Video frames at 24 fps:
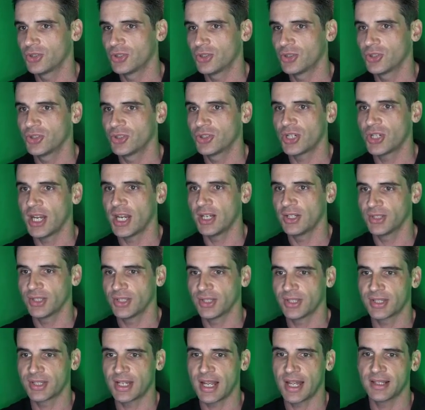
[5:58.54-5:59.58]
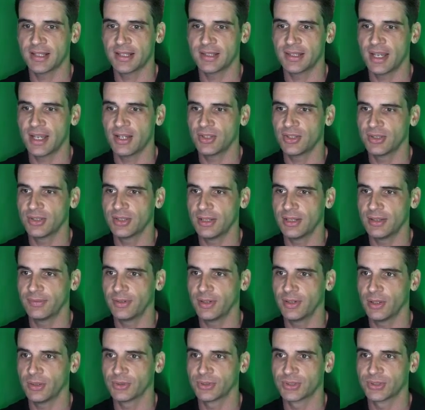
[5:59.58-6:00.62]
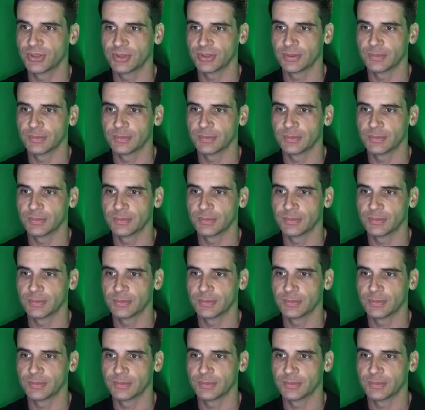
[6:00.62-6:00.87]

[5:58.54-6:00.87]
change the scan station defaults.